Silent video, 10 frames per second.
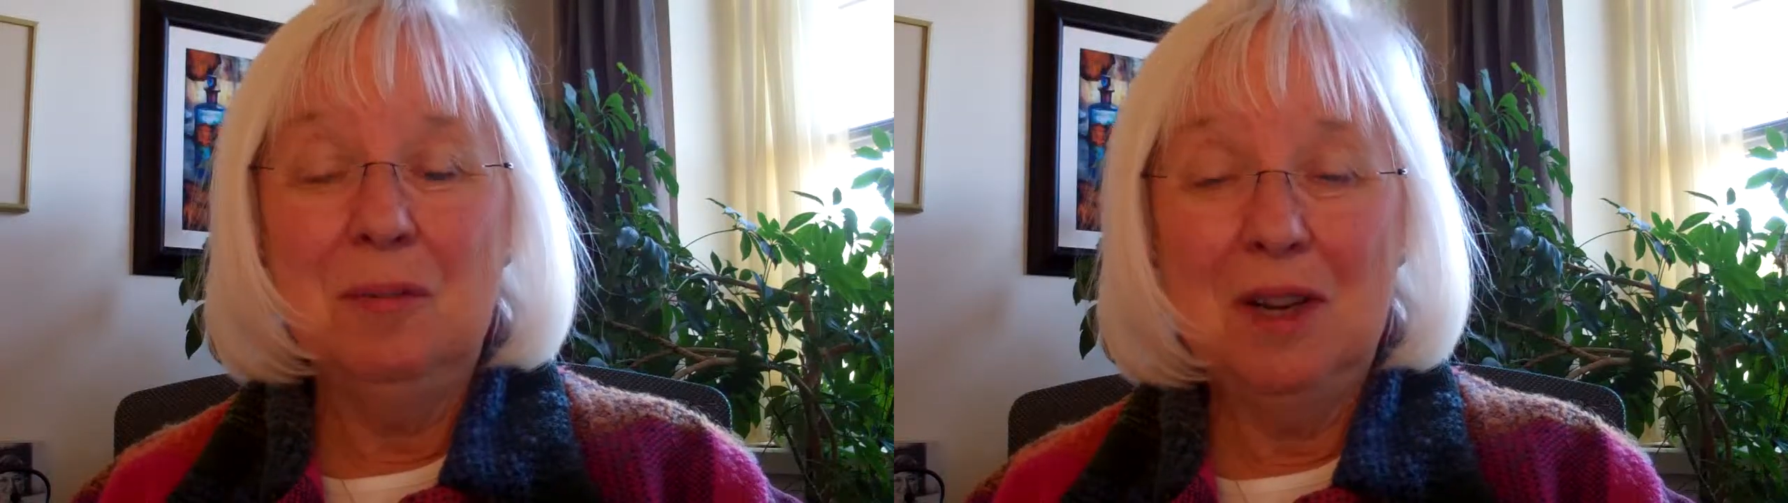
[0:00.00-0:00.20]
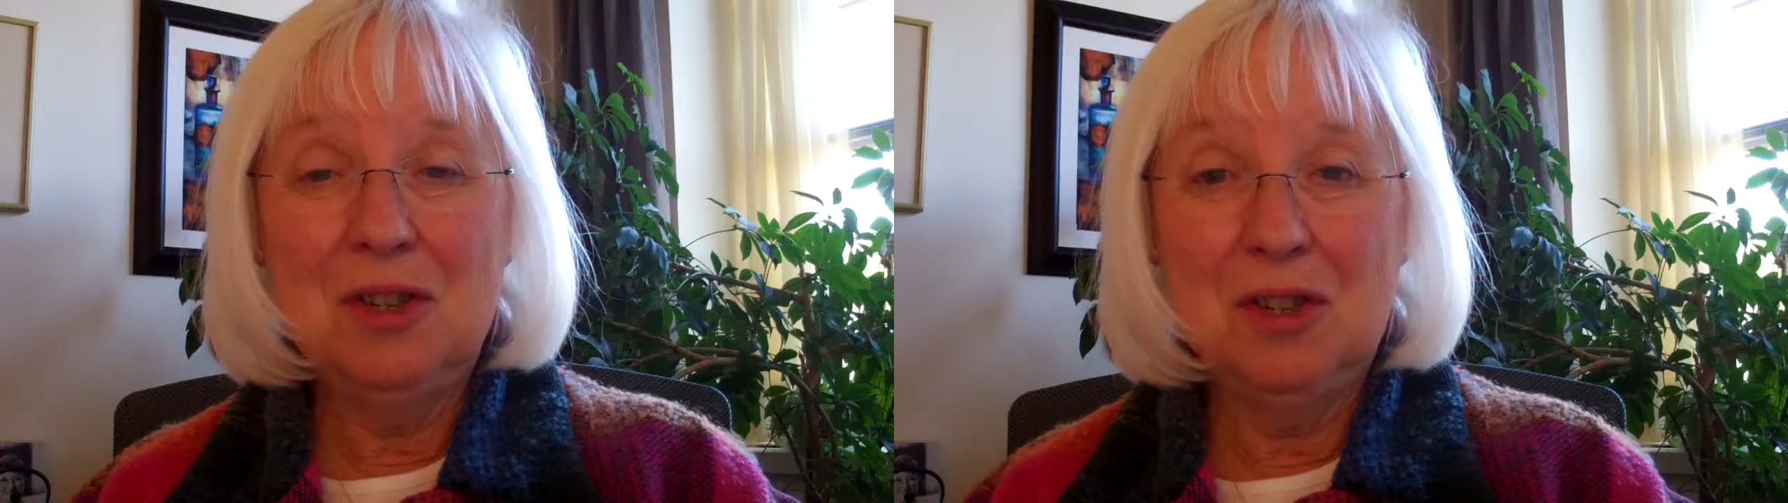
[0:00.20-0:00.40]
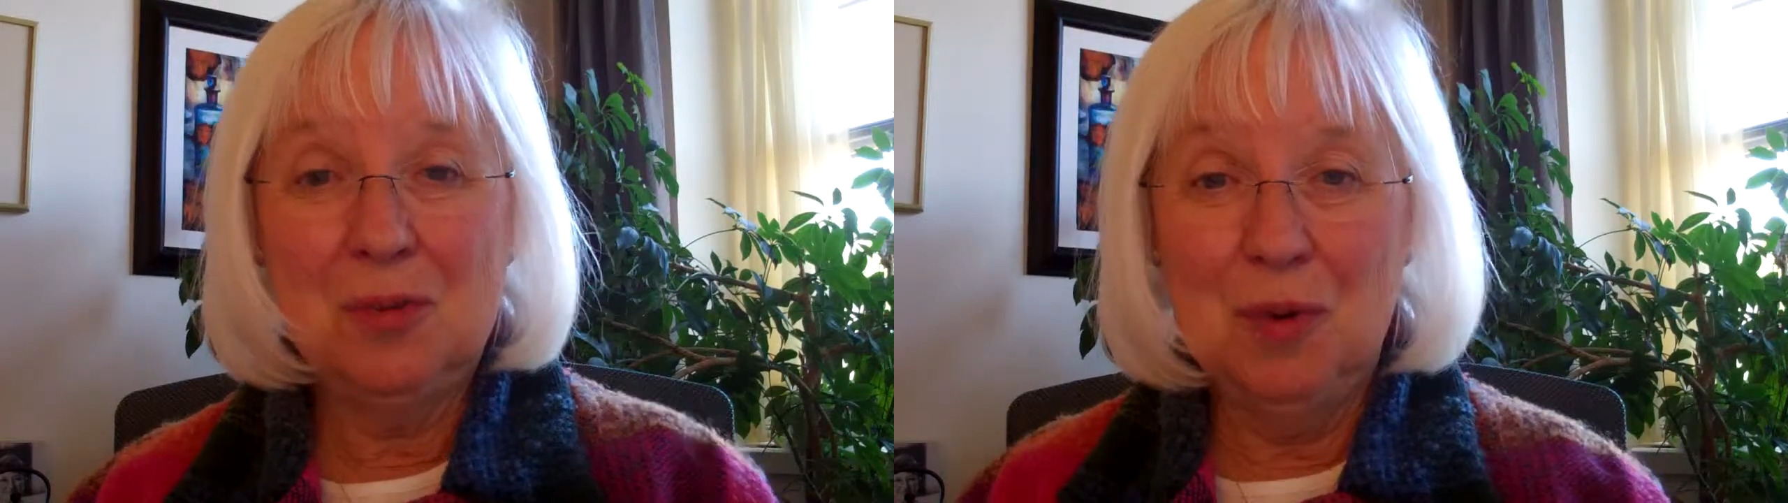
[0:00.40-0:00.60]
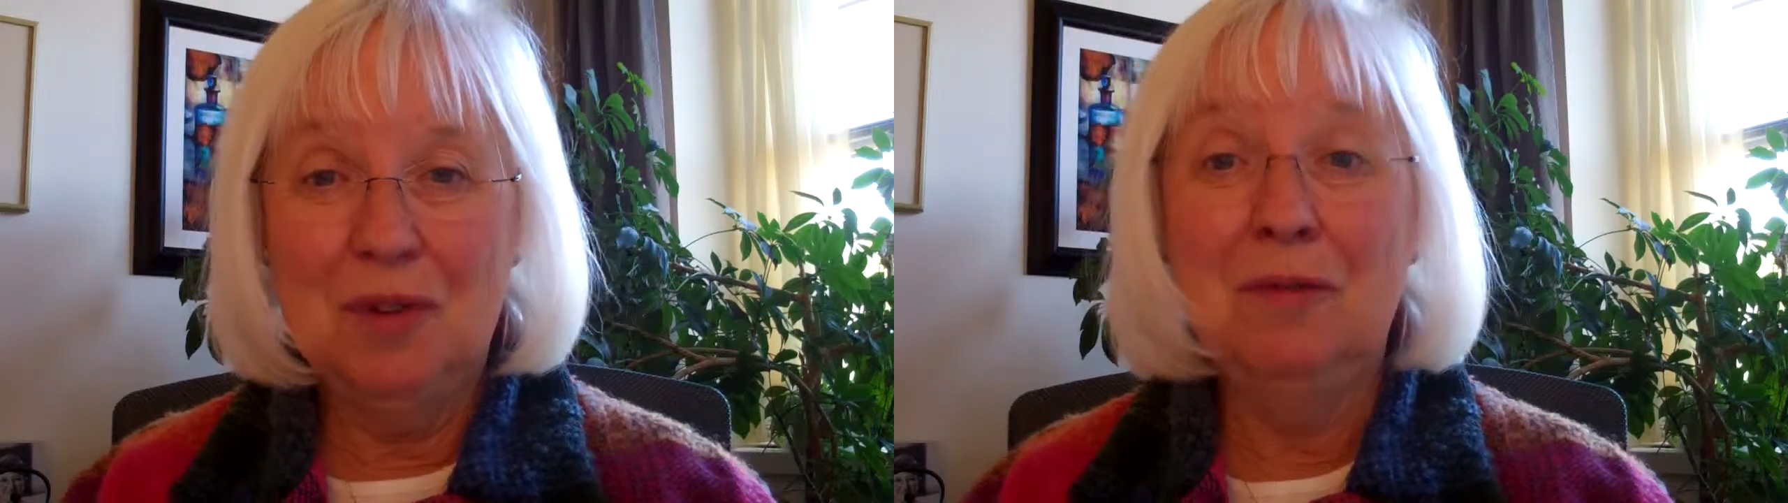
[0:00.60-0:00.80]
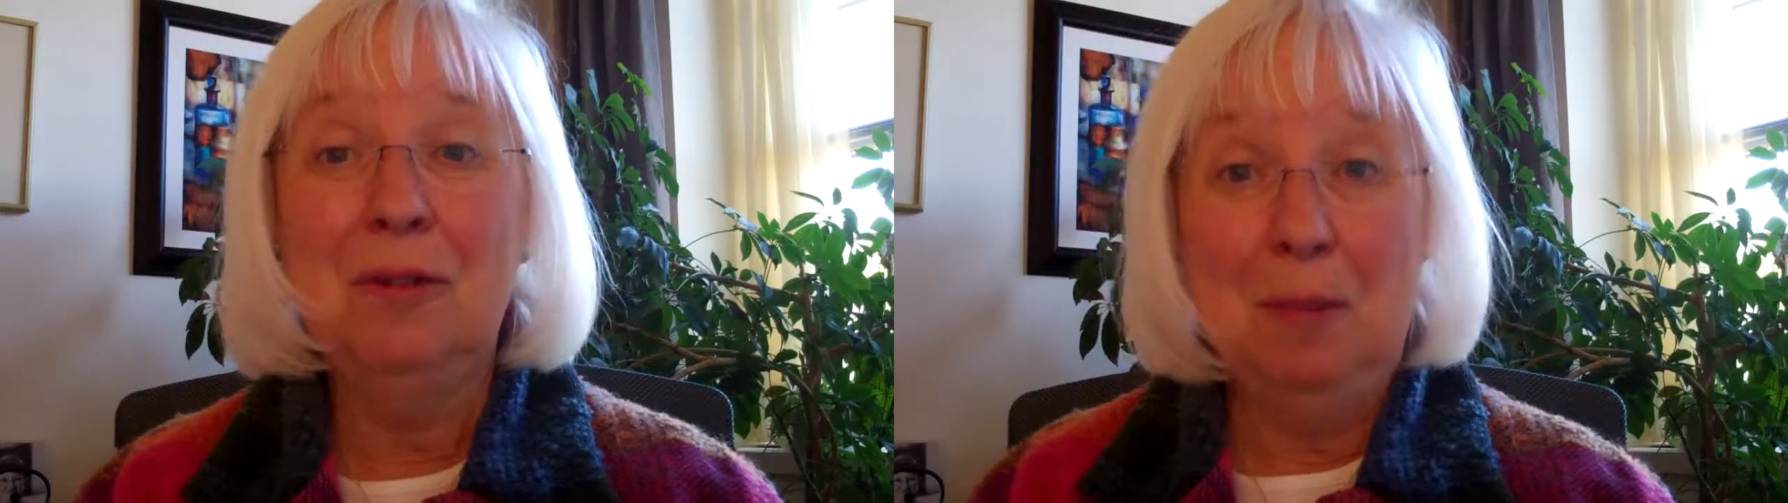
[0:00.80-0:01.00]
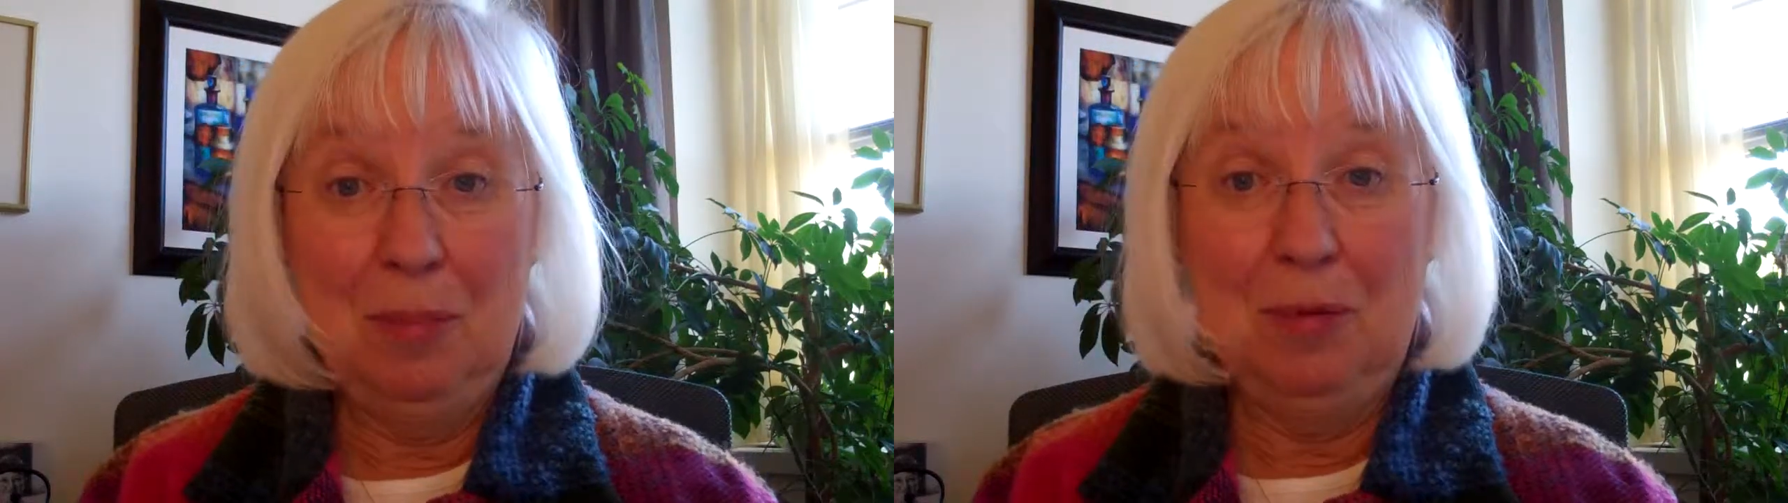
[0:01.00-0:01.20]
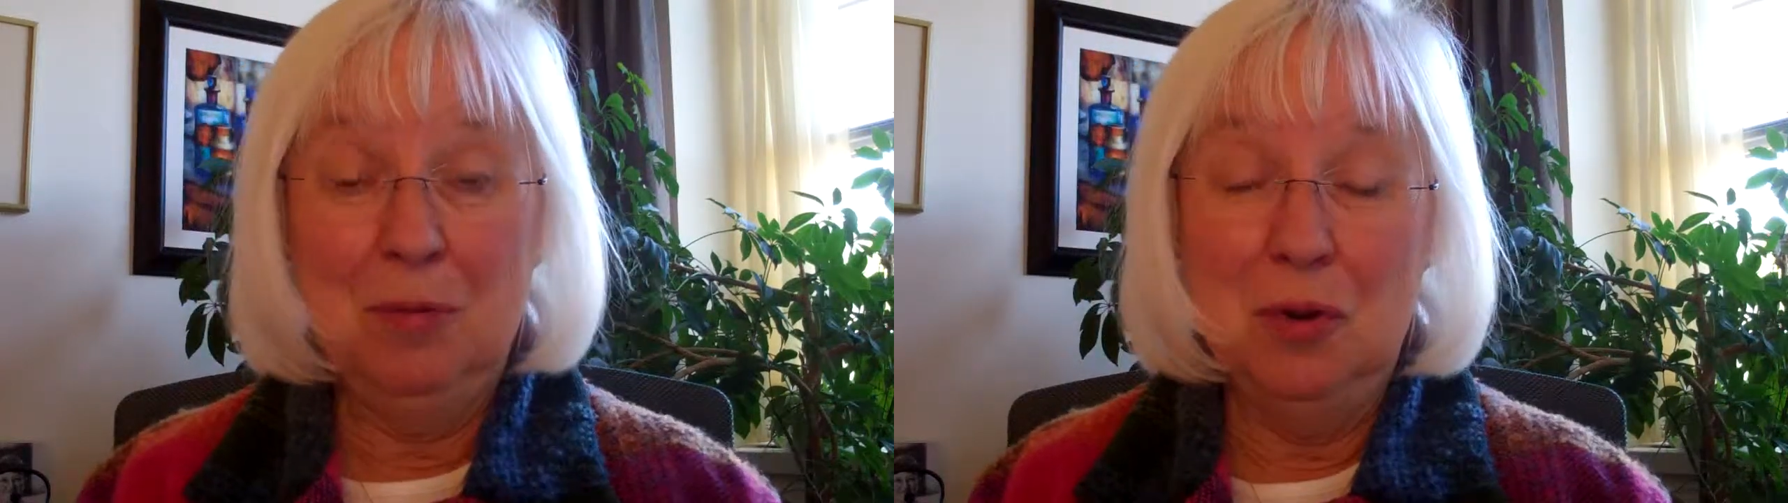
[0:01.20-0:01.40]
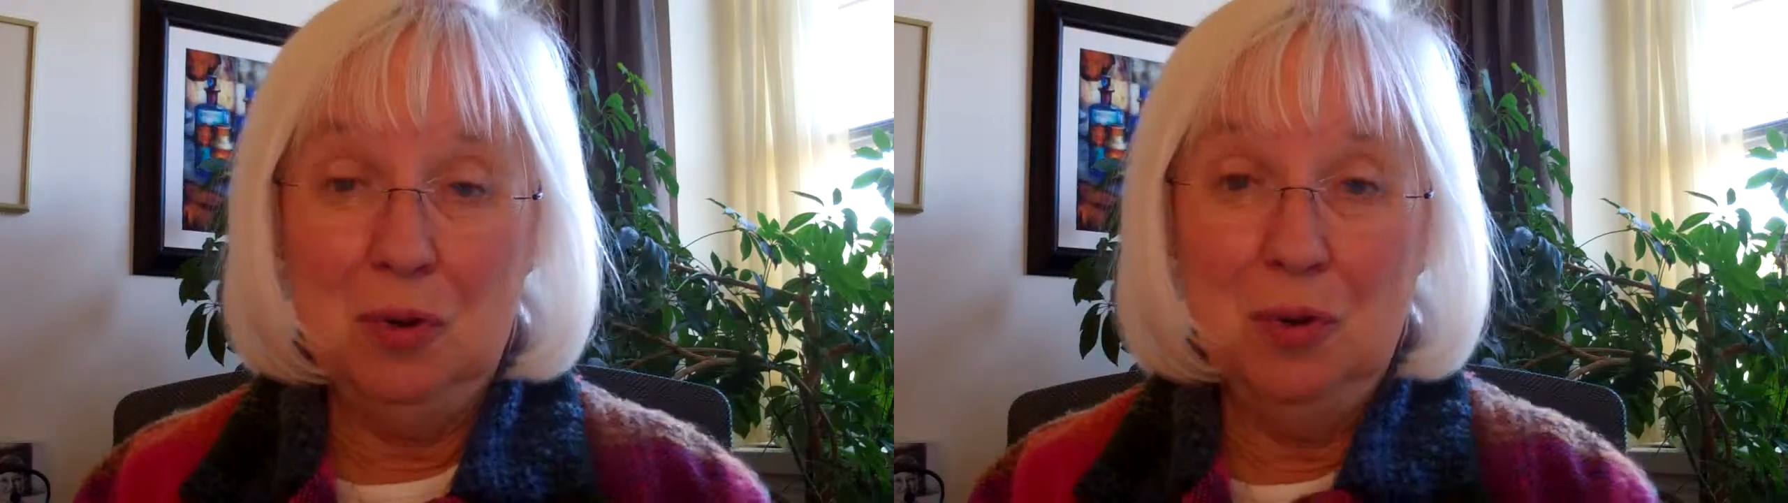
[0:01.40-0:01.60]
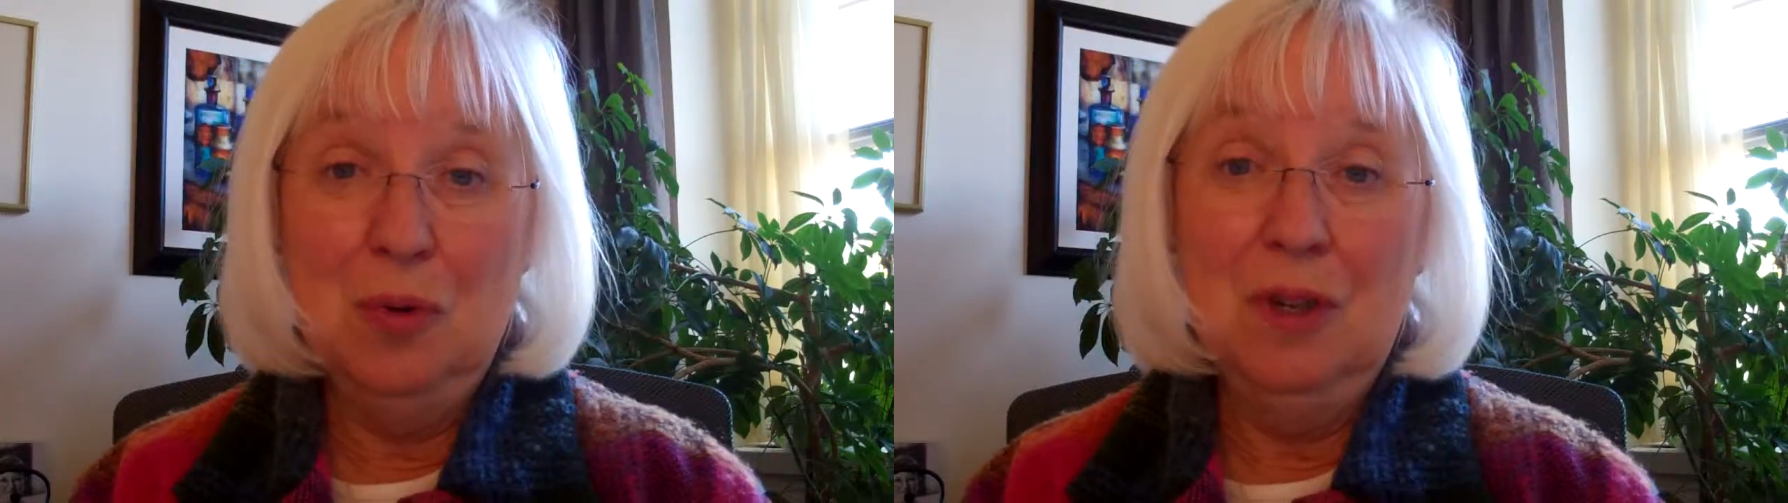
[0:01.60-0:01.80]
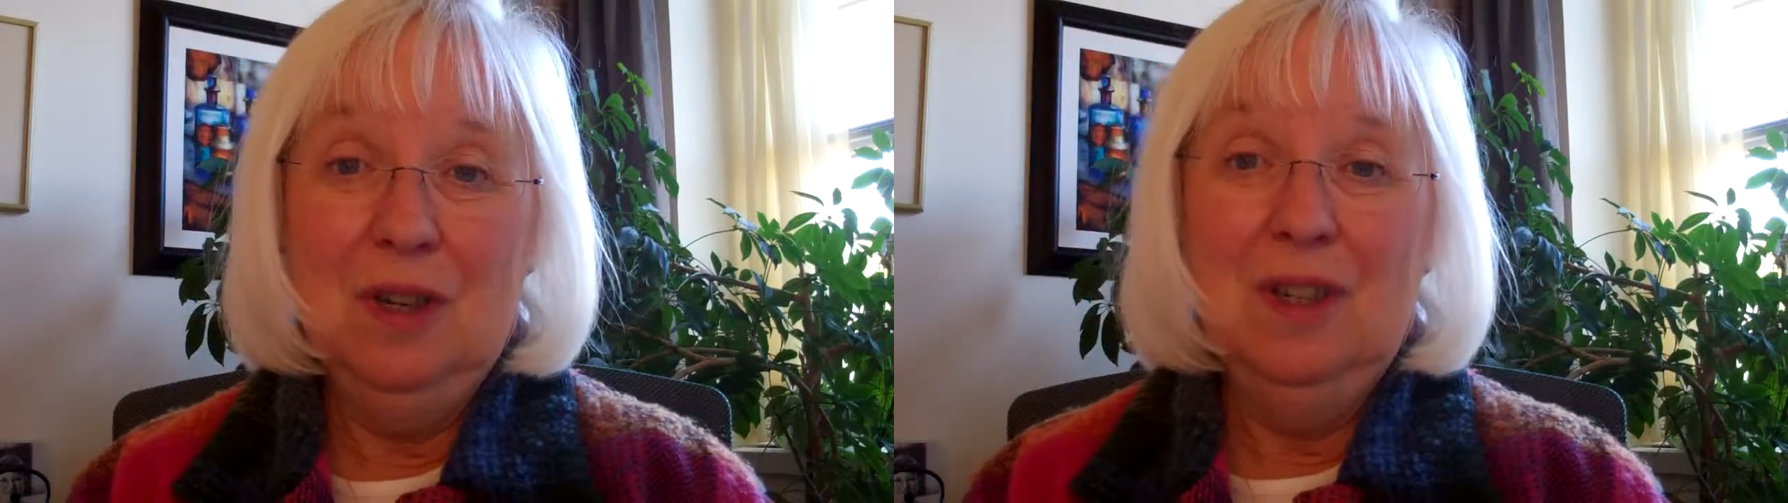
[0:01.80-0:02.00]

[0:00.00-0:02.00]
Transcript: might just want to flip through